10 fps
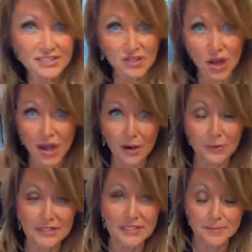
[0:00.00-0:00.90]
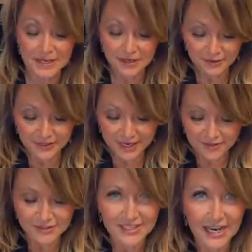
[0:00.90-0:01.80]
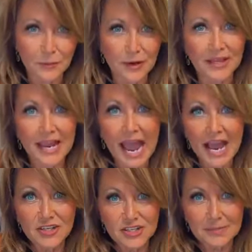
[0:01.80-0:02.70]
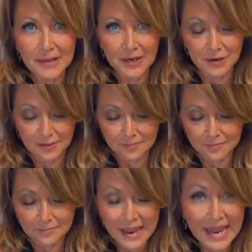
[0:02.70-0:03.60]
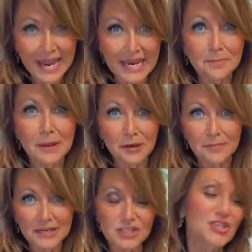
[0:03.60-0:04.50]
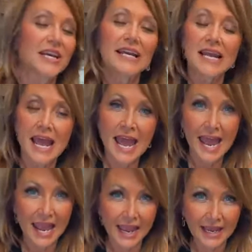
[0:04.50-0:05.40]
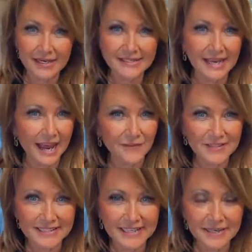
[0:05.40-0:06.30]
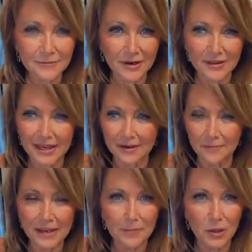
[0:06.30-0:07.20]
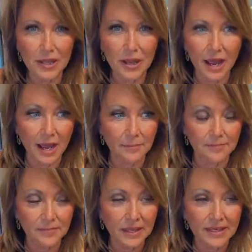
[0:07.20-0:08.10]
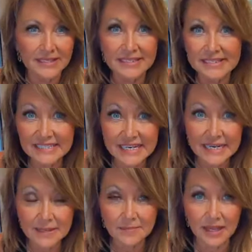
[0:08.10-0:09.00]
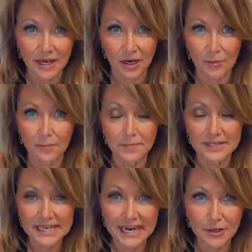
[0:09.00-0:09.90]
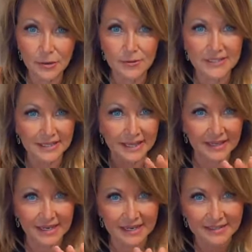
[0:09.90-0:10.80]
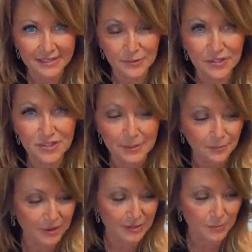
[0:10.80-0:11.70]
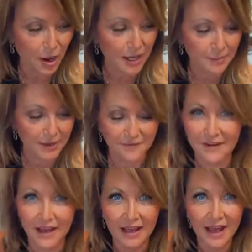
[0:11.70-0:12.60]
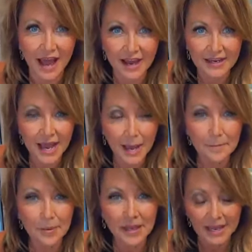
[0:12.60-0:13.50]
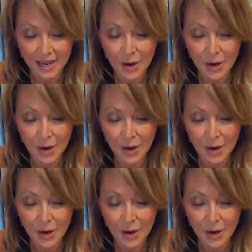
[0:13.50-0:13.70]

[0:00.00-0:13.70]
actually saw a recipe here the other day where they actually made marinated chicken. And have you seen where people steam their potatoes and then they squish them with the bottom of a cup?